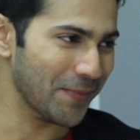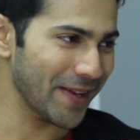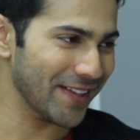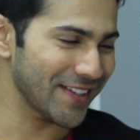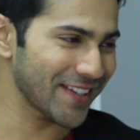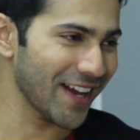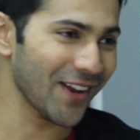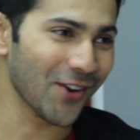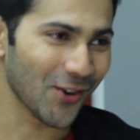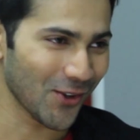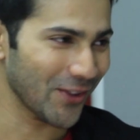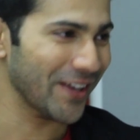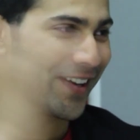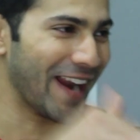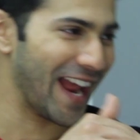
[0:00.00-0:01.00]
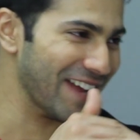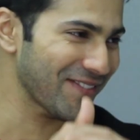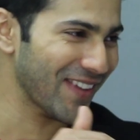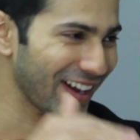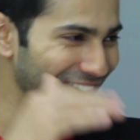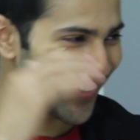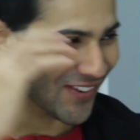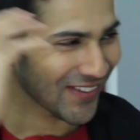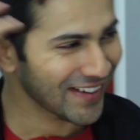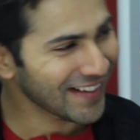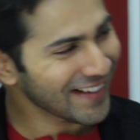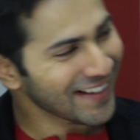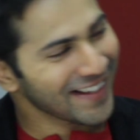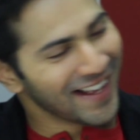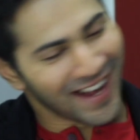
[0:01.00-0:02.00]
pizza and all on the drive back
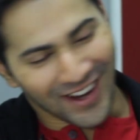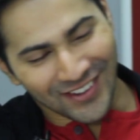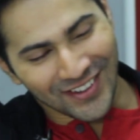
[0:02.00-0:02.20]
chocolate. home. I